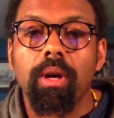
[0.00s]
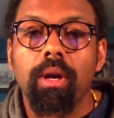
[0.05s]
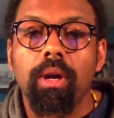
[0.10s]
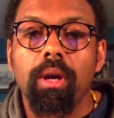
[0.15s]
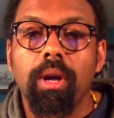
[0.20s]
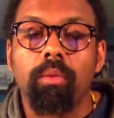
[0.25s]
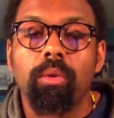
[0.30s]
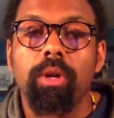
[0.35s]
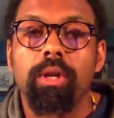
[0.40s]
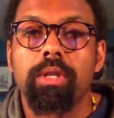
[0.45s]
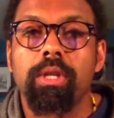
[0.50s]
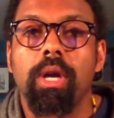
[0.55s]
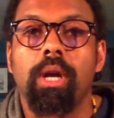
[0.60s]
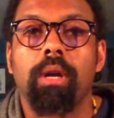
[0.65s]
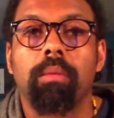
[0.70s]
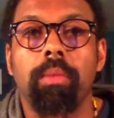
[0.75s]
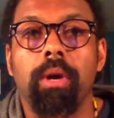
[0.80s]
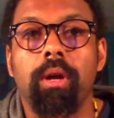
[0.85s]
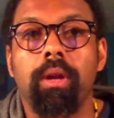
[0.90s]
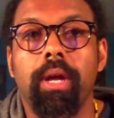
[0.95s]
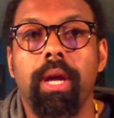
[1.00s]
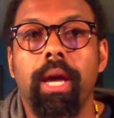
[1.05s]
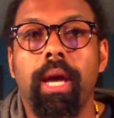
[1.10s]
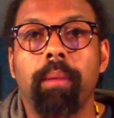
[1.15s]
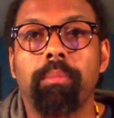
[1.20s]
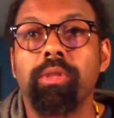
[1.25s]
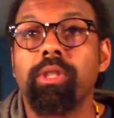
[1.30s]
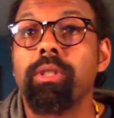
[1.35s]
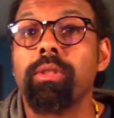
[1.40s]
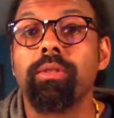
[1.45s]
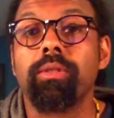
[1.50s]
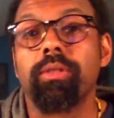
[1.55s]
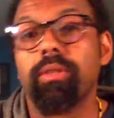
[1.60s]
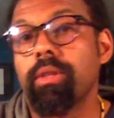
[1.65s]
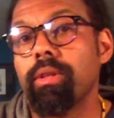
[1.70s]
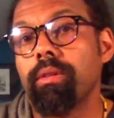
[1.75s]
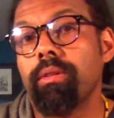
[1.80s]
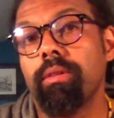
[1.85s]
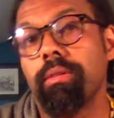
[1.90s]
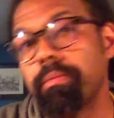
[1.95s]
I want to talk about absence
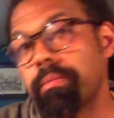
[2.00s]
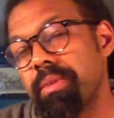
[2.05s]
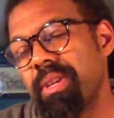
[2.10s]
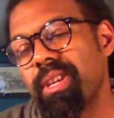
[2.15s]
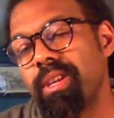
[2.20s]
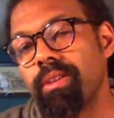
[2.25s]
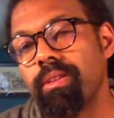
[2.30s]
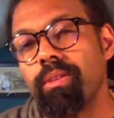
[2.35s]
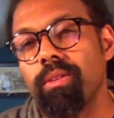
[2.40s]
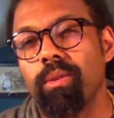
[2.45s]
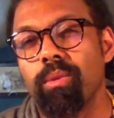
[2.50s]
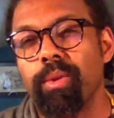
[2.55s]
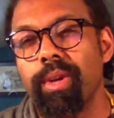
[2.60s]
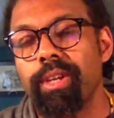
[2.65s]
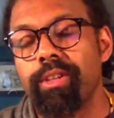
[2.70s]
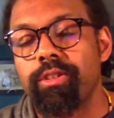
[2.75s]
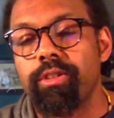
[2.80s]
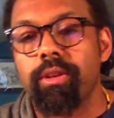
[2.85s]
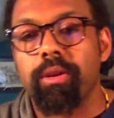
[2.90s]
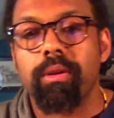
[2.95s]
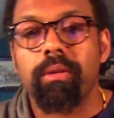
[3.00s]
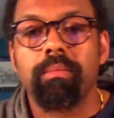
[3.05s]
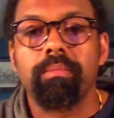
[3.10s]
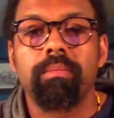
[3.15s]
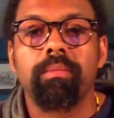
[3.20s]
and erasure.